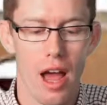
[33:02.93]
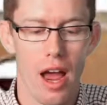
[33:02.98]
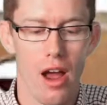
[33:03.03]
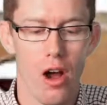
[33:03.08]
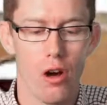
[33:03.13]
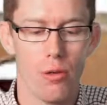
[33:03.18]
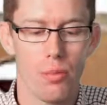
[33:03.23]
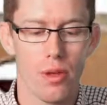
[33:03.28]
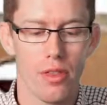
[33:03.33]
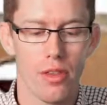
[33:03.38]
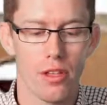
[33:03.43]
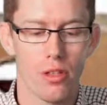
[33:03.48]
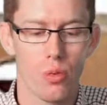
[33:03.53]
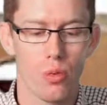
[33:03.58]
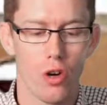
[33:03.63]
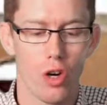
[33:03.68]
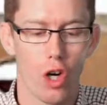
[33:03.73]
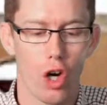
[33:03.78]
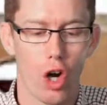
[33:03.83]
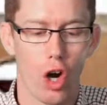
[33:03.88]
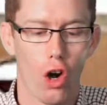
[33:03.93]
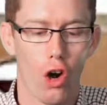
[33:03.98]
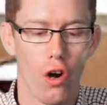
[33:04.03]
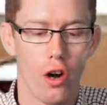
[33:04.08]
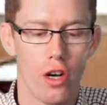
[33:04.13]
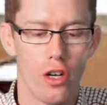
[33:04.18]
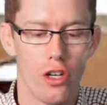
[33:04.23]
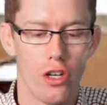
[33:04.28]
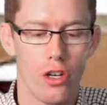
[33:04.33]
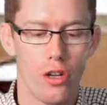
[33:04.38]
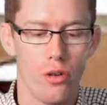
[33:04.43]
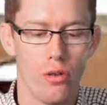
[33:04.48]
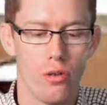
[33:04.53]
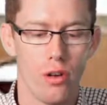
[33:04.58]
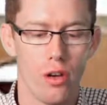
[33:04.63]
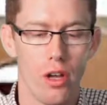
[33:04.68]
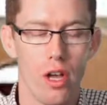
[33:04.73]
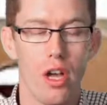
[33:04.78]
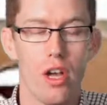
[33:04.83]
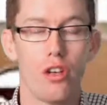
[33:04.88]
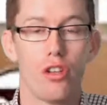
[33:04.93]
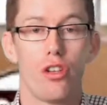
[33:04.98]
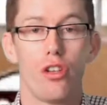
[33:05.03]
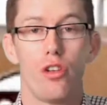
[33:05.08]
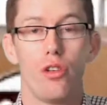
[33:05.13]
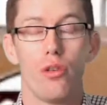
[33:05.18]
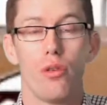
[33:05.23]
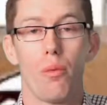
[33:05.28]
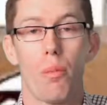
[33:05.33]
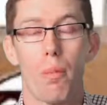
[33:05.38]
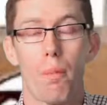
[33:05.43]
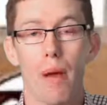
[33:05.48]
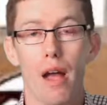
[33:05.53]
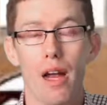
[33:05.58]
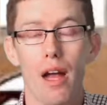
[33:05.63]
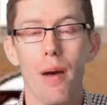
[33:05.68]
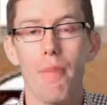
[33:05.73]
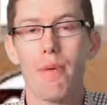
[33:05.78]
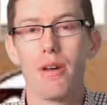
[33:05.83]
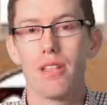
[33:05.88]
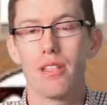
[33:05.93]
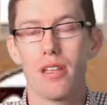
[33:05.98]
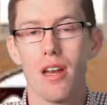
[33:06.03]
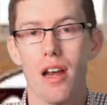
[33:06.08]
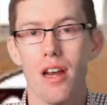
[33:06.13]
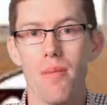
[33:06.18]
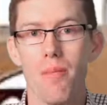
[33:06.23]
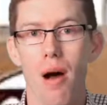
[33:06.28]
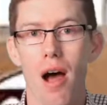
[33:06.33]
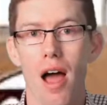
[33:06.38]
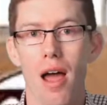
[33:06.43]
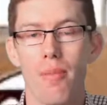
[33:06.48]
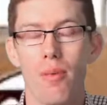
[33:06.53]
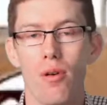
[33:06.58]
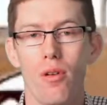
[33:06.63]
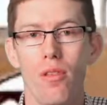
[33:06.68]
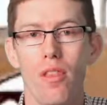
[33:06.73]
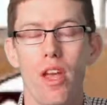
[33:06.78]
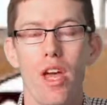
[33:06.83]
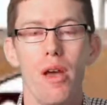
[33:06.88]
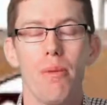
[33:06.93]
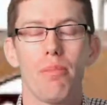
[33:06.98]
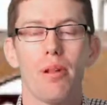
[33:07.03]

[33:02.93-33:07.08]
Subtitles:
I hope that this will encourage you to pick up a study Bible.